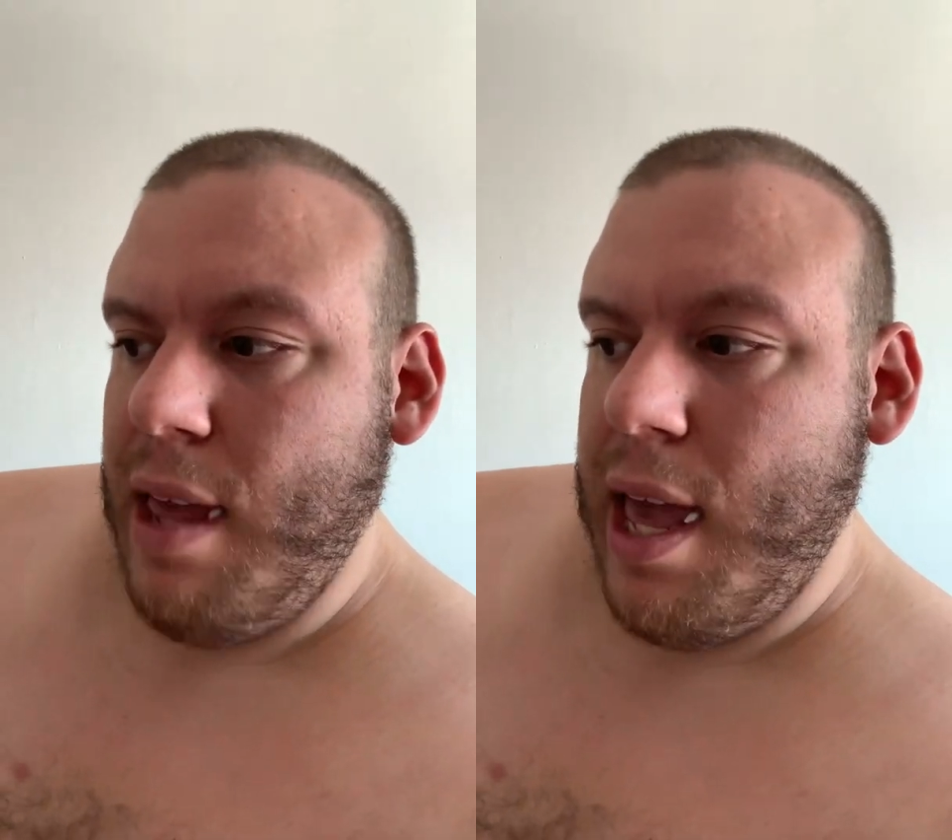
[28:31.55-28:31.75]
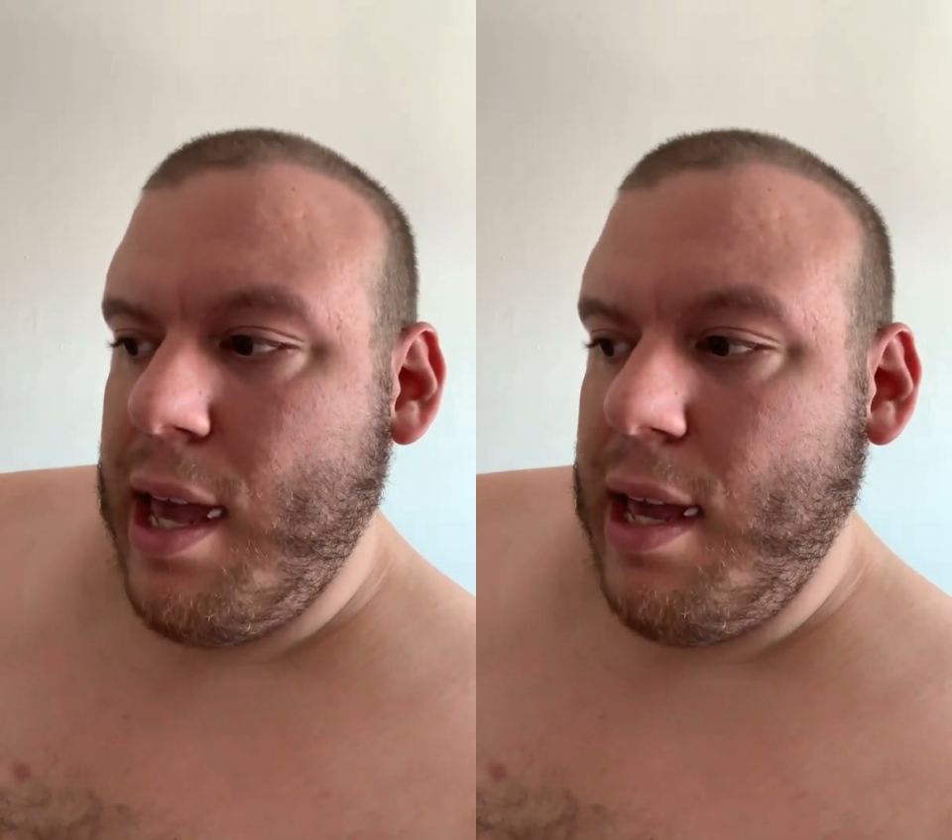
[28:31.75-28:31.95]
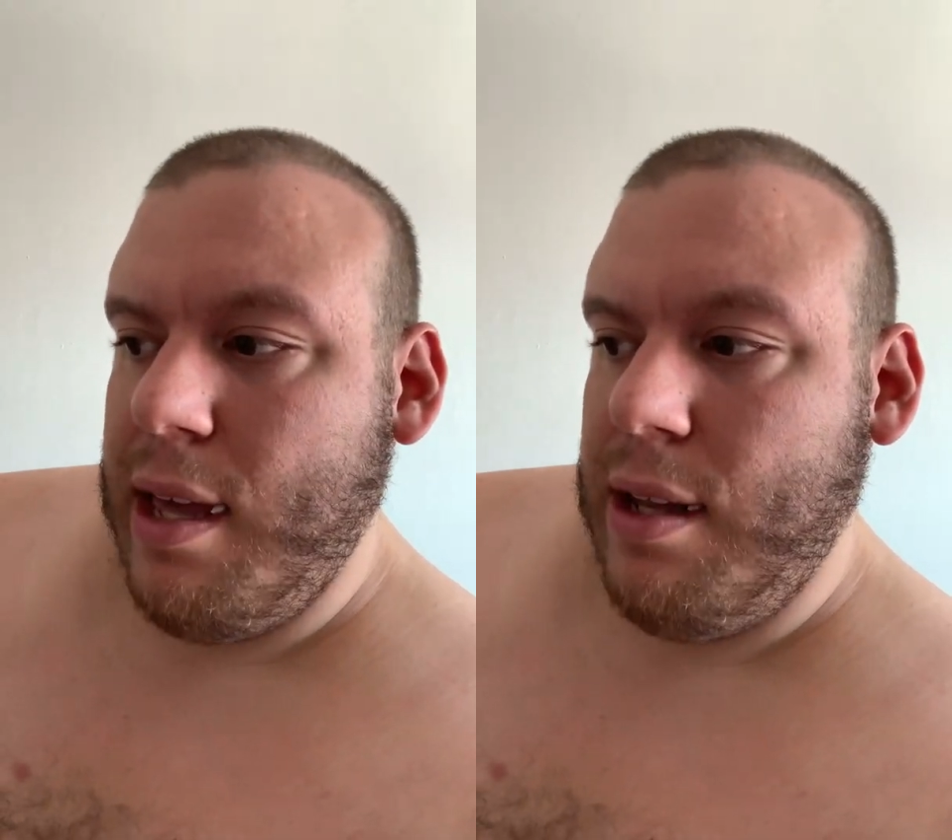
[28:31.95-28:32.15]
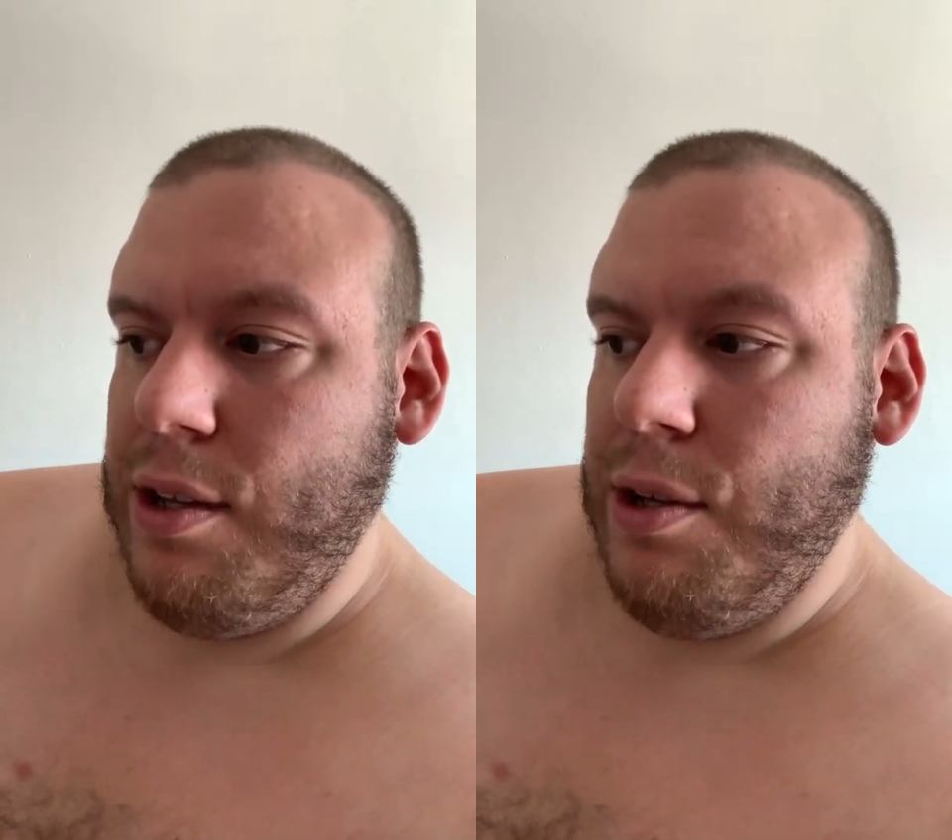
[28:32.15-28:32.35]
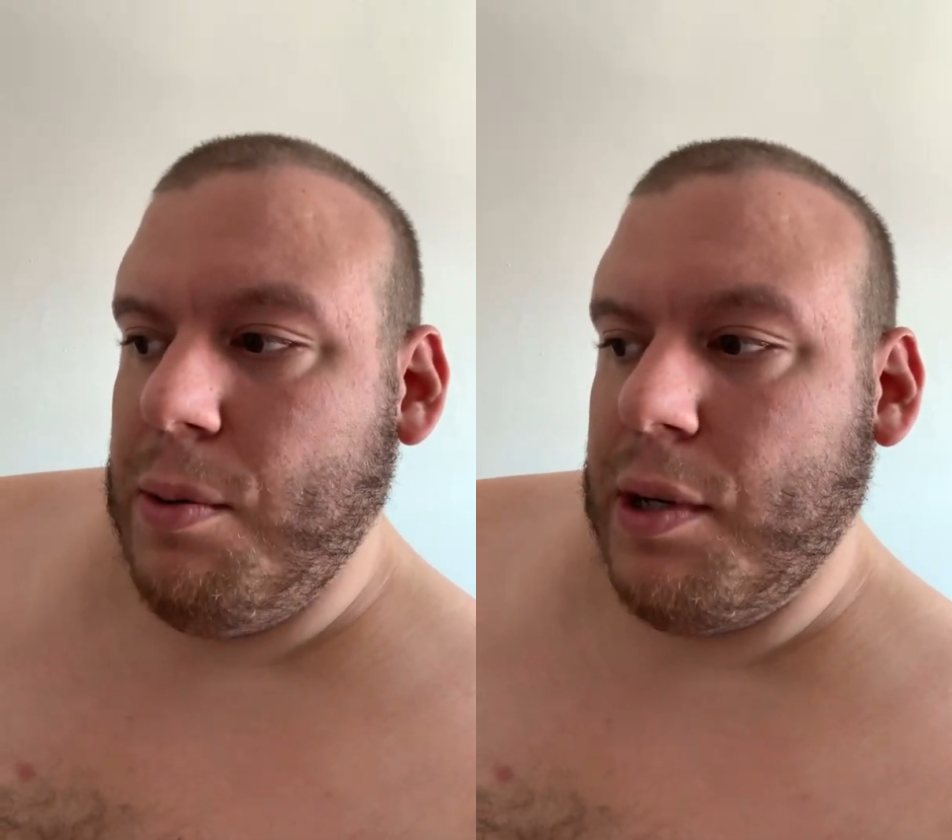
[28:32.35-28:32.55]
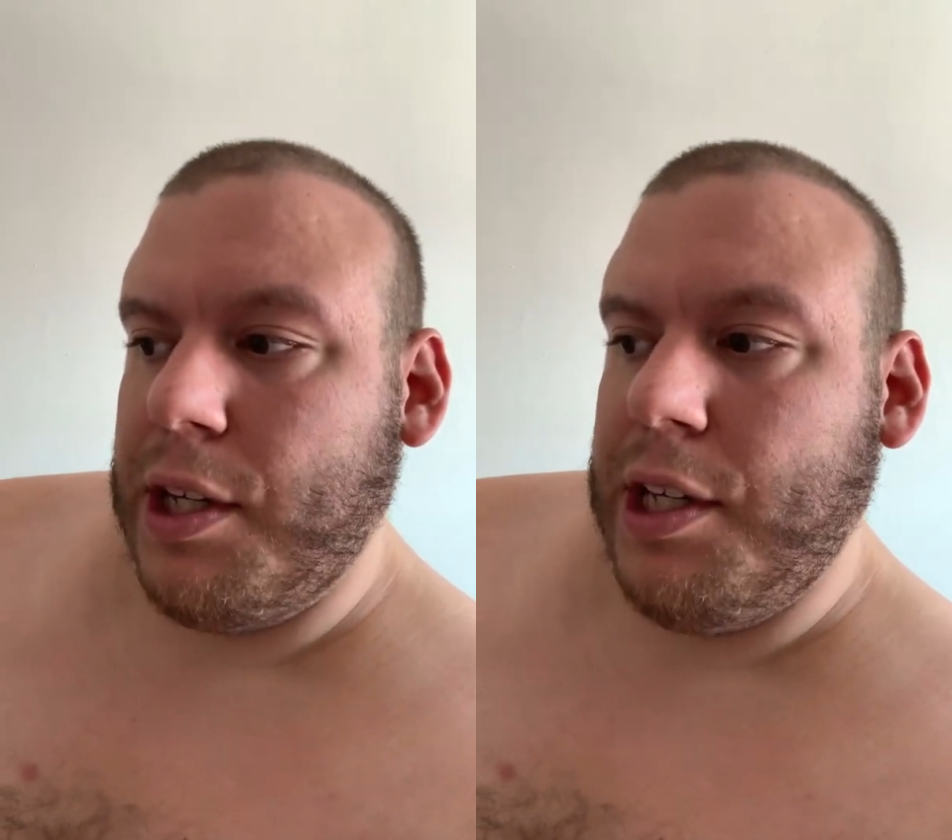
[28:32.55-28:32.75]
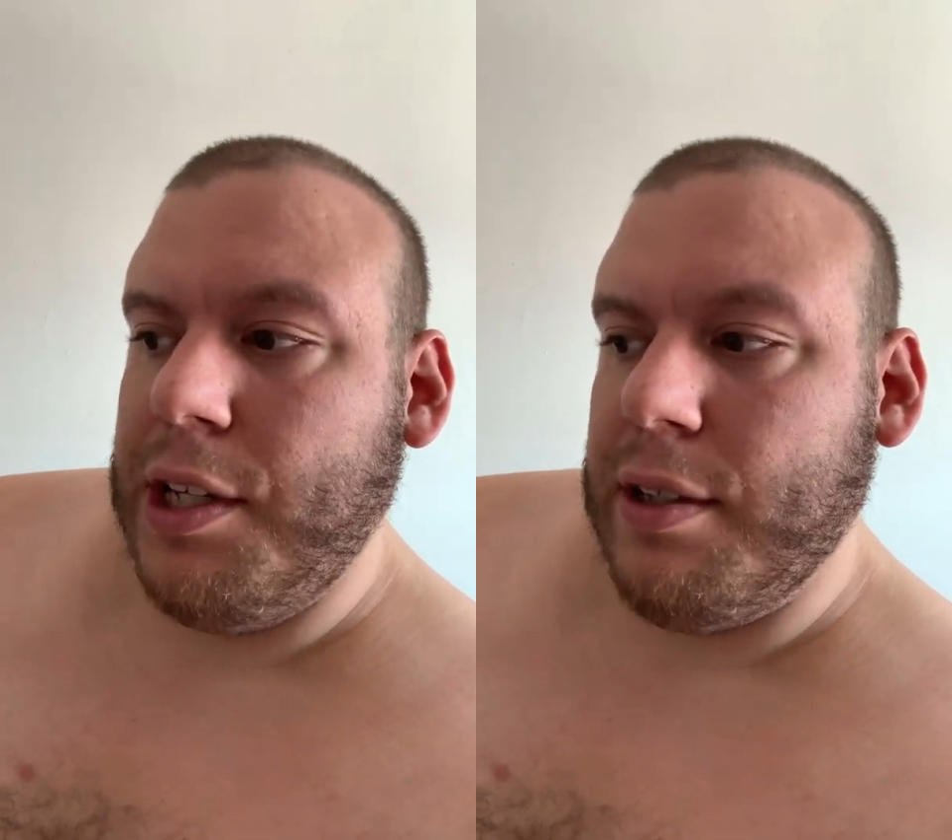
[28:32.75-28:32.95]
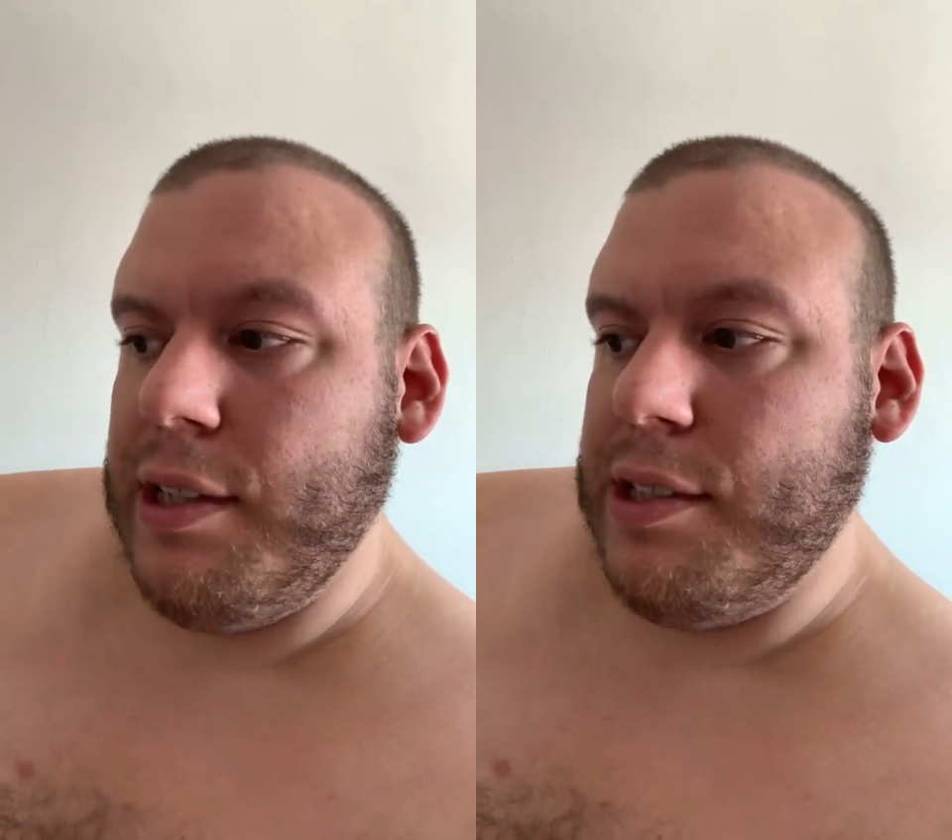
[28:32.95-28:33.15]
and you are
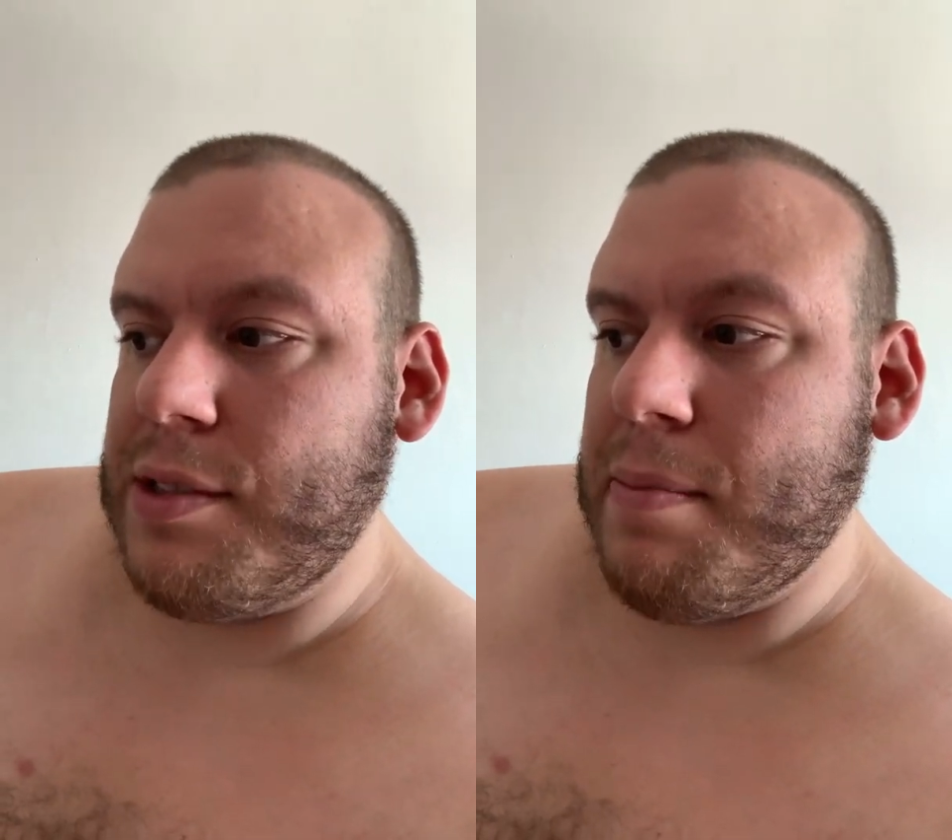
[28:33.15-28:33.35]
curious